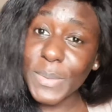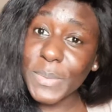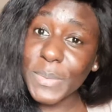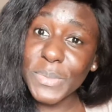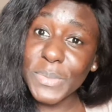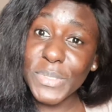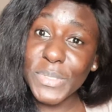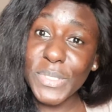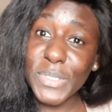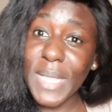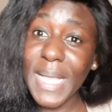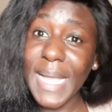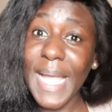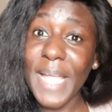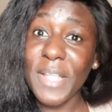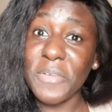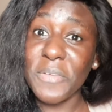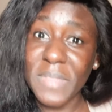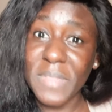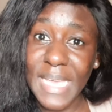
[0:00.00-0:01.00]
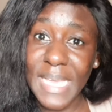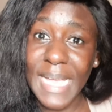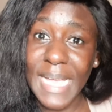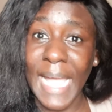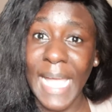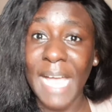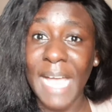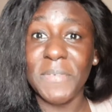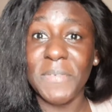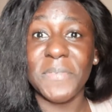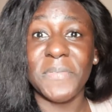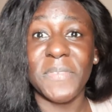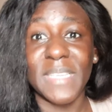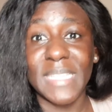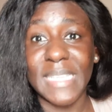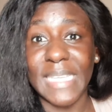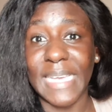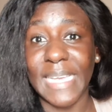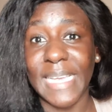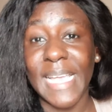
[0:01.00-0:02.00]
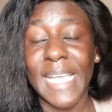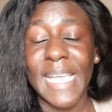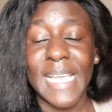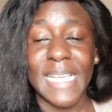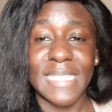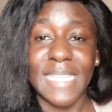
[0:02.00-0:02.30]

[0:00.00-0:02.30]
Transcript: so that kind of thing, I have a feeling